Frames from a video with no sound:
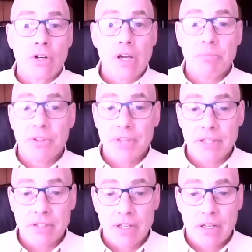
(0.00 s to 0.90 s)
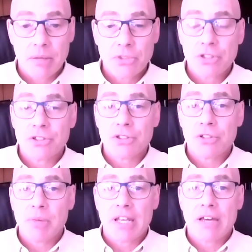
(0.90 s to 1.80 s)
a couple of things, and then I'm sure
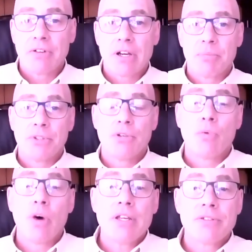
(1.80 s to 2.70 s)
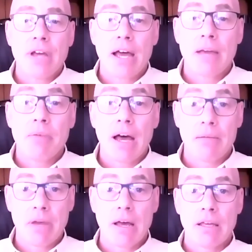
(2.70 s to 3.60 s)
Julie might have a couple too. One is
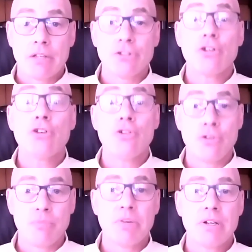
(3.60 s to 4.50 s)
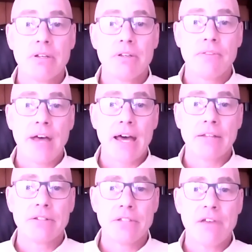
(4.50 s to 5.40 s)
I assume
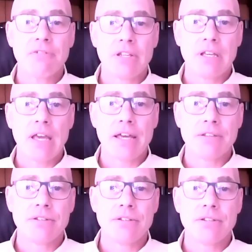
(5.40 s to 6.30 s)
that Stephanie has